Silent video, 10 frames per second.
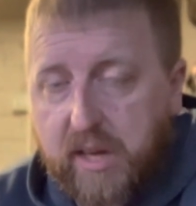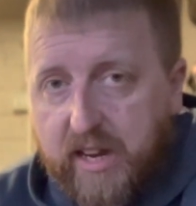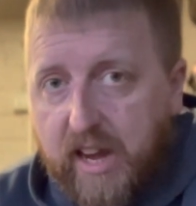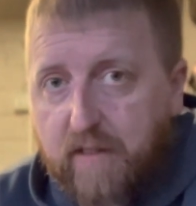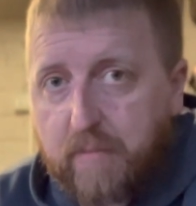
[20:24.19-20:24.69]
I
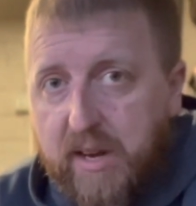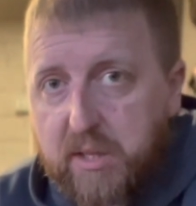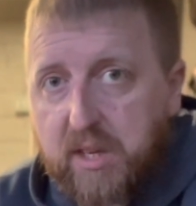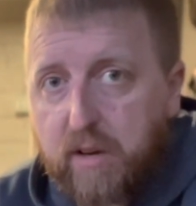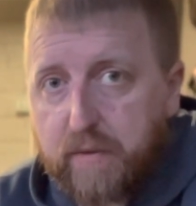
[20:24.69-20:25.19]
gave
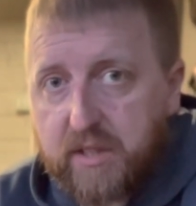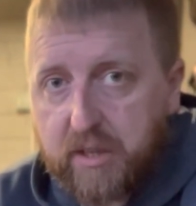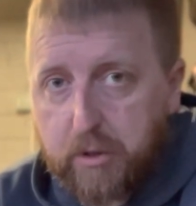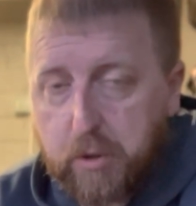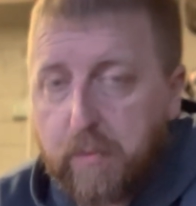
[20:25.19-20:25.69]
myself
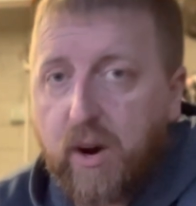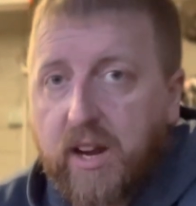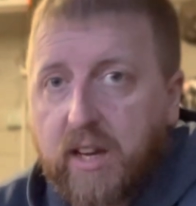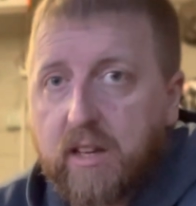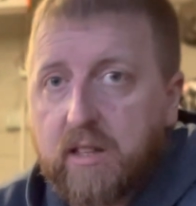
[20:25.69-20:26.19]
until spring.